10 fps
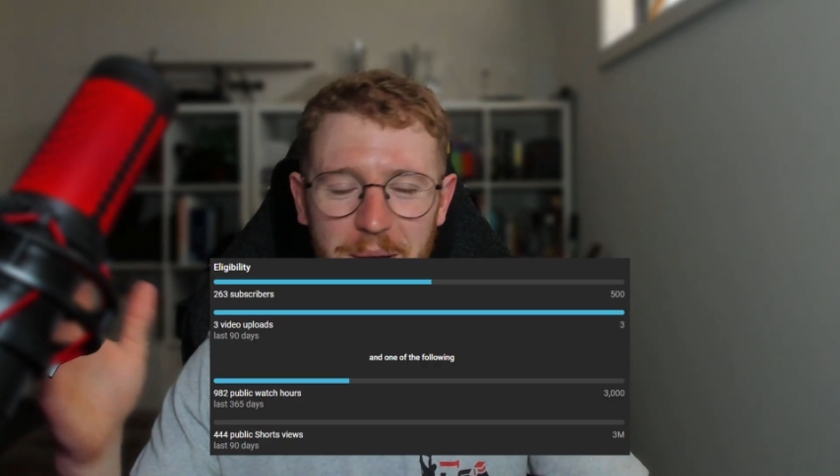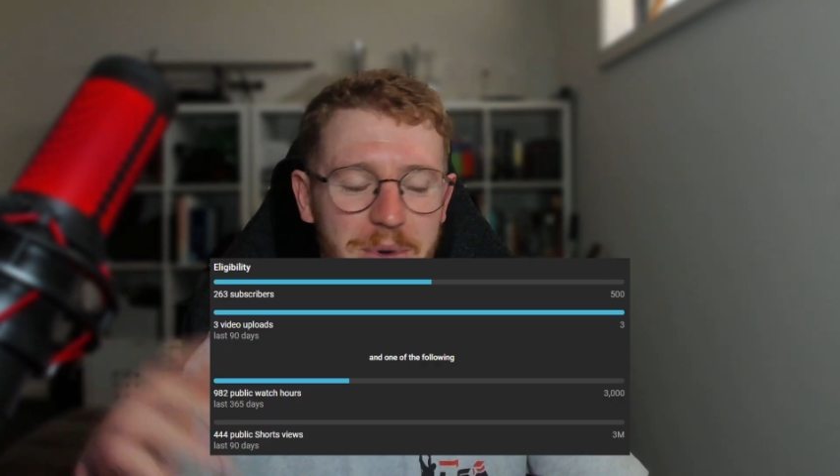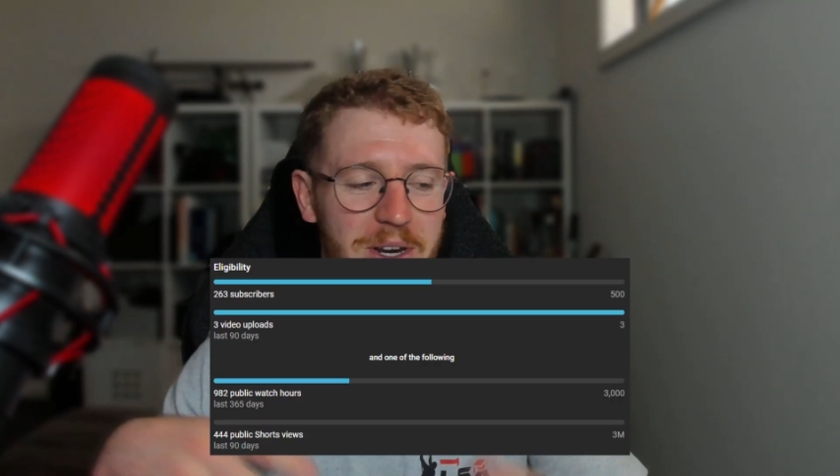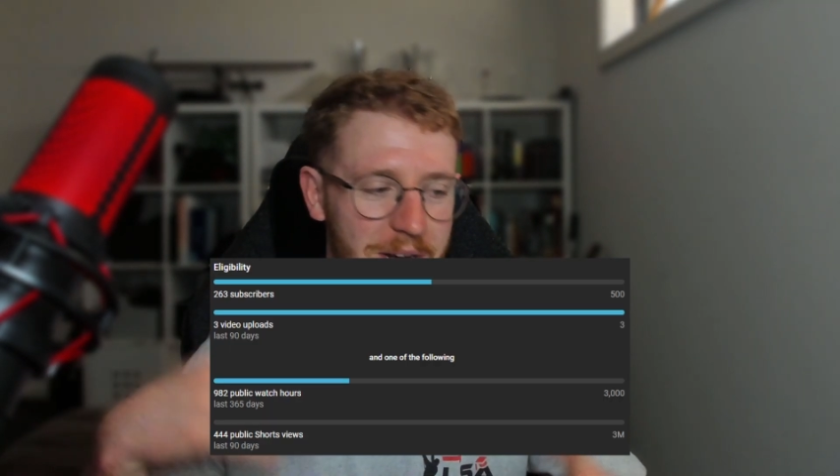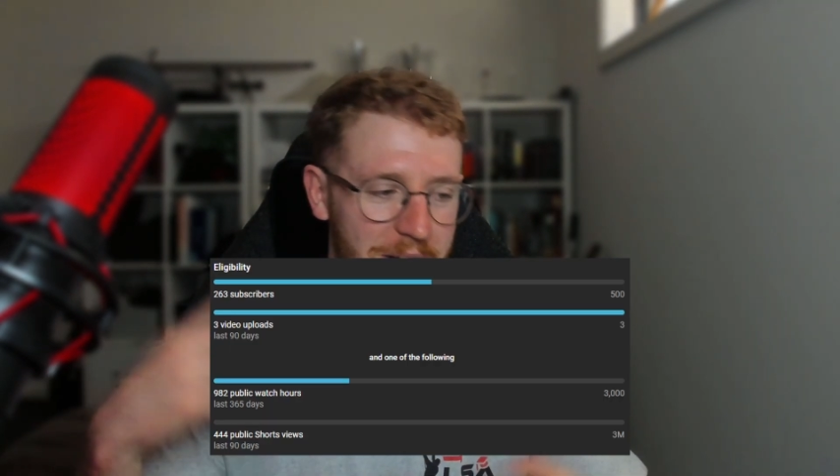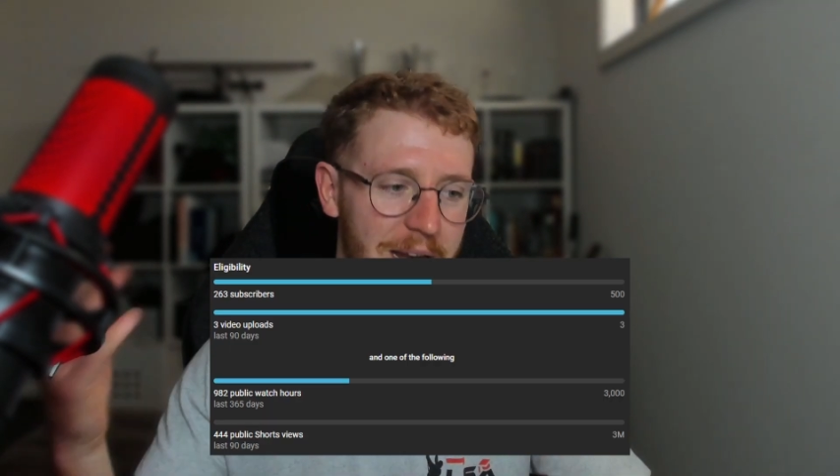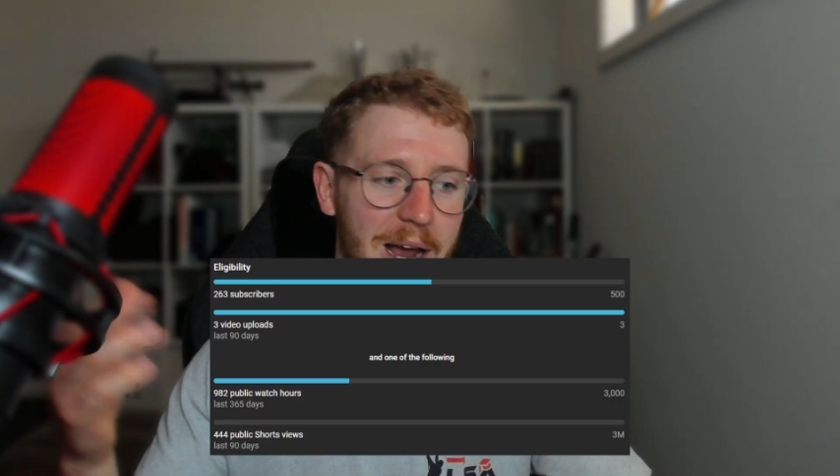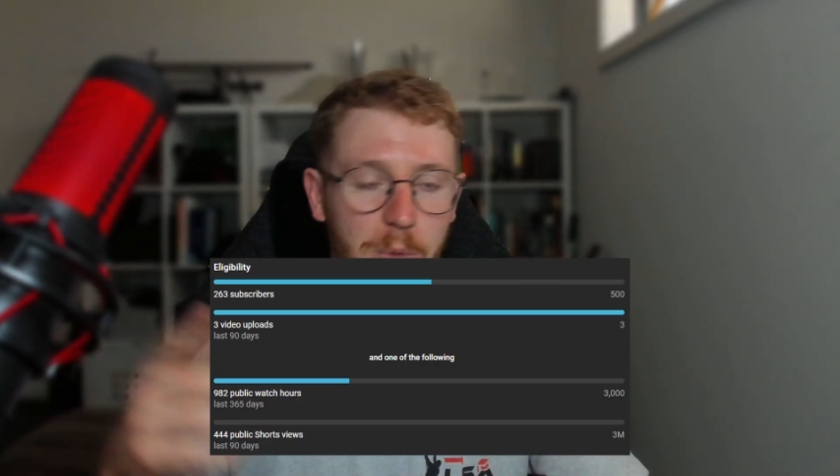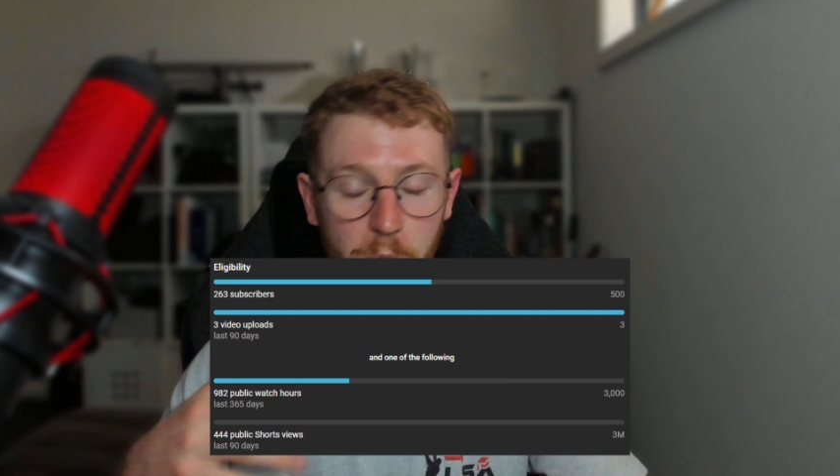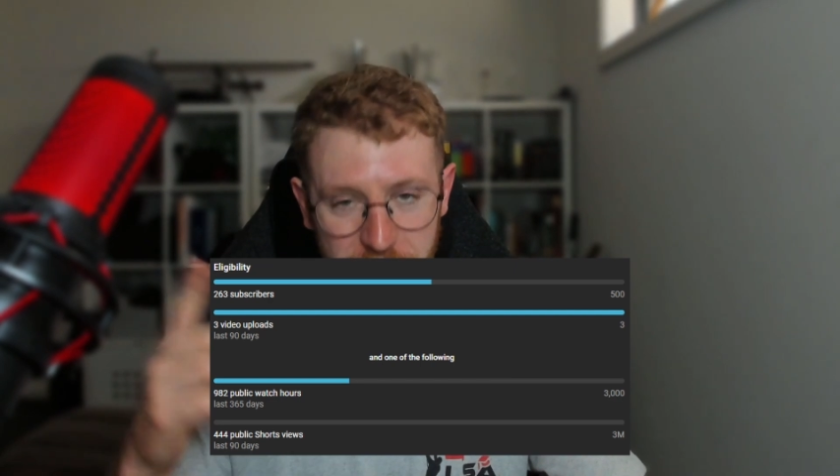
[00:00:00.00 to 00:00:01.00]
and we need to get
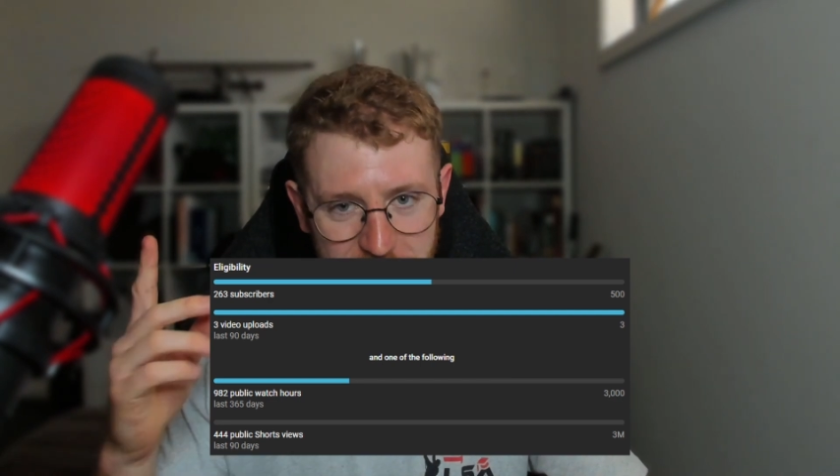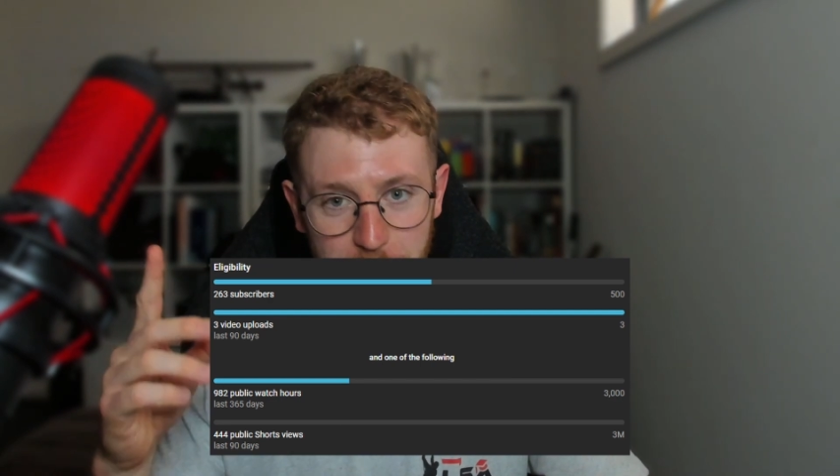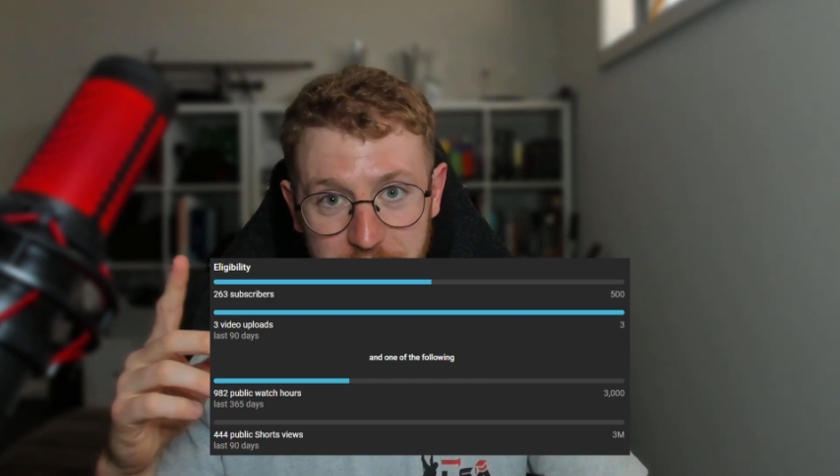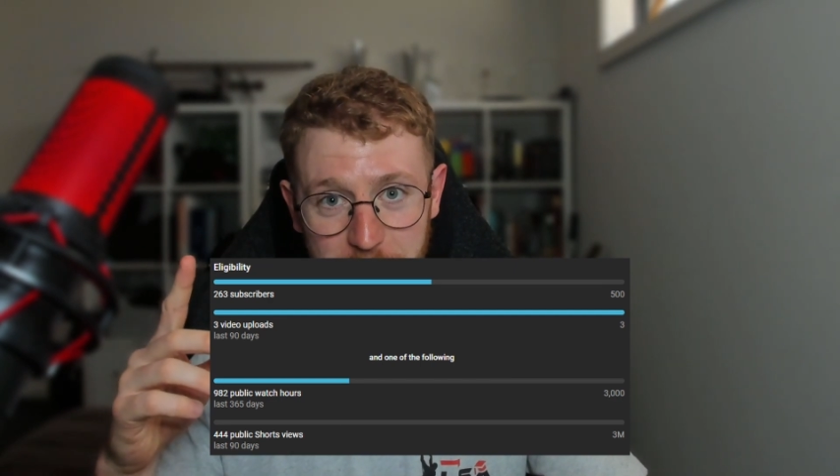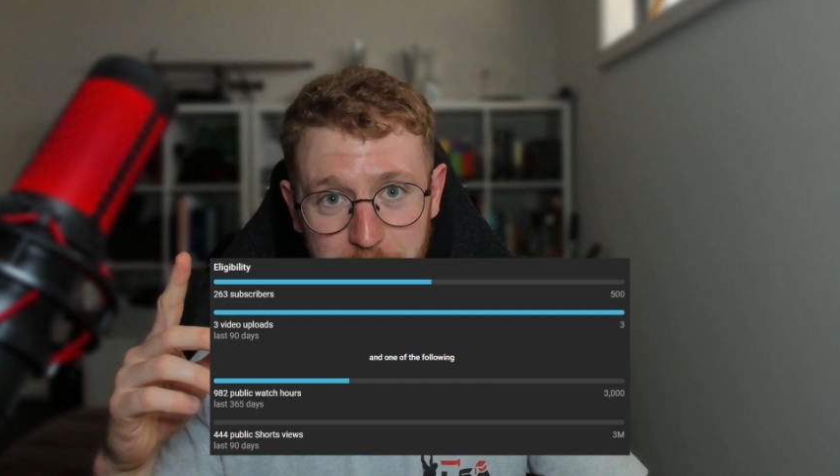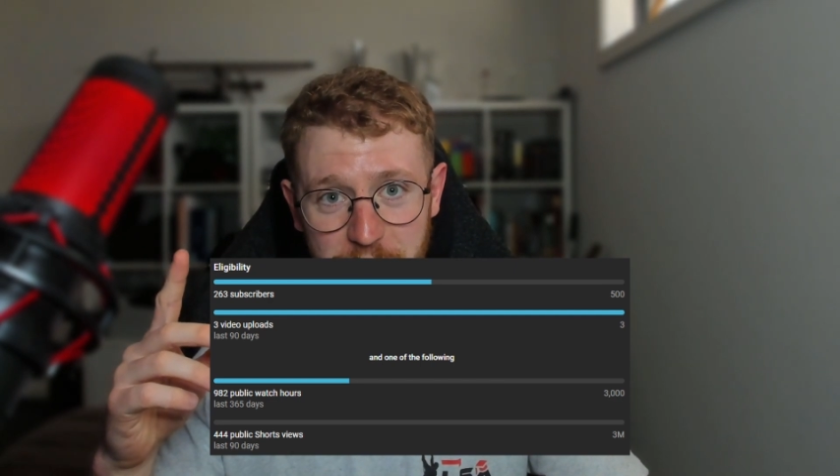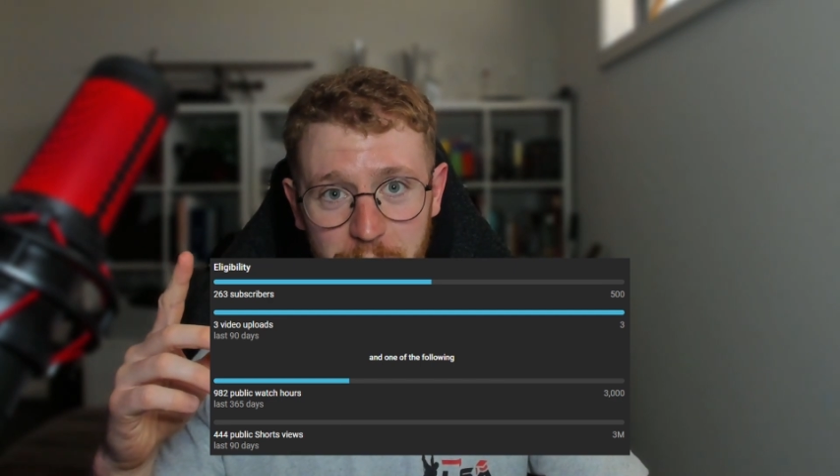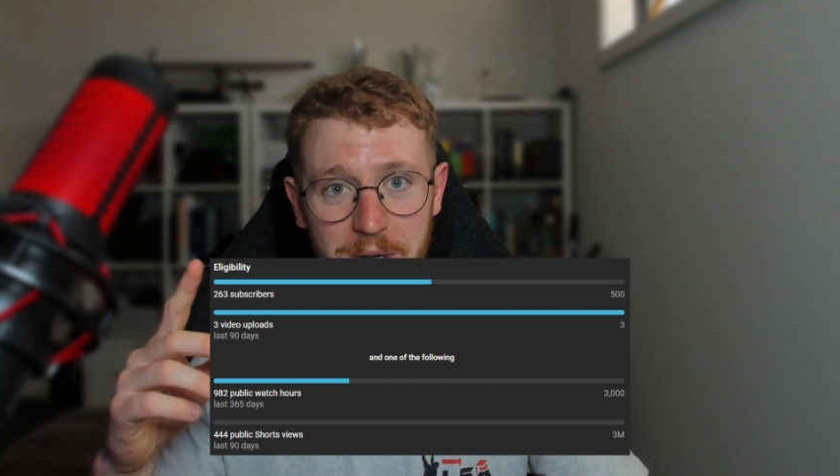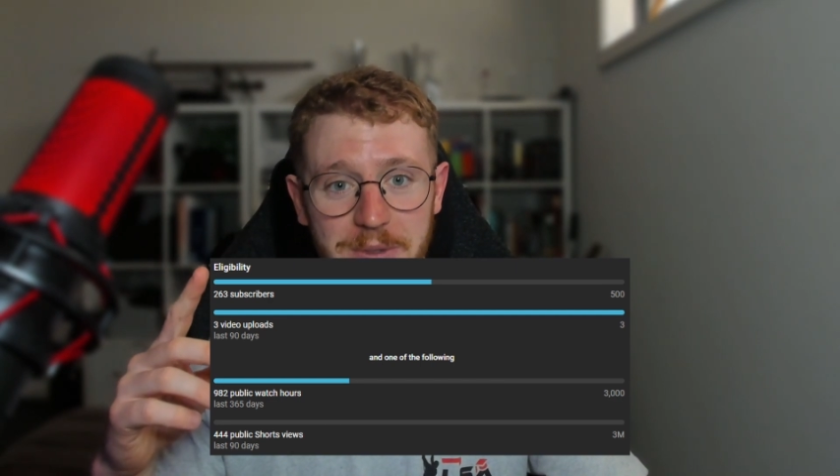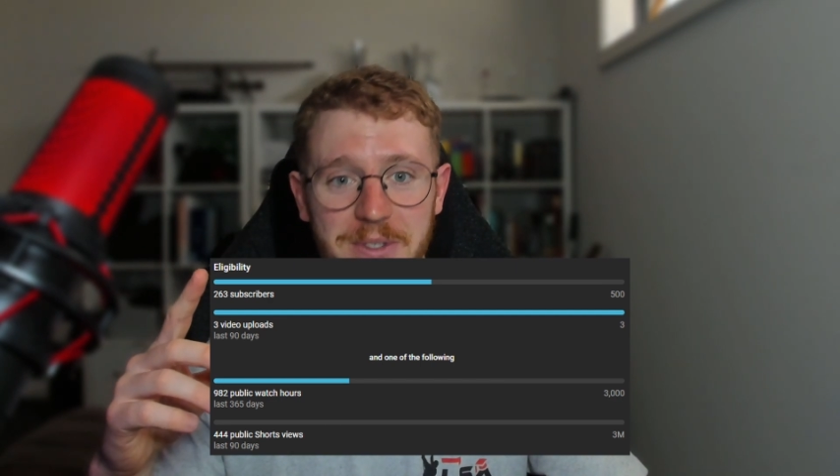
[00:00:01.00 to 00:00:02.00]
our watch hours up as well.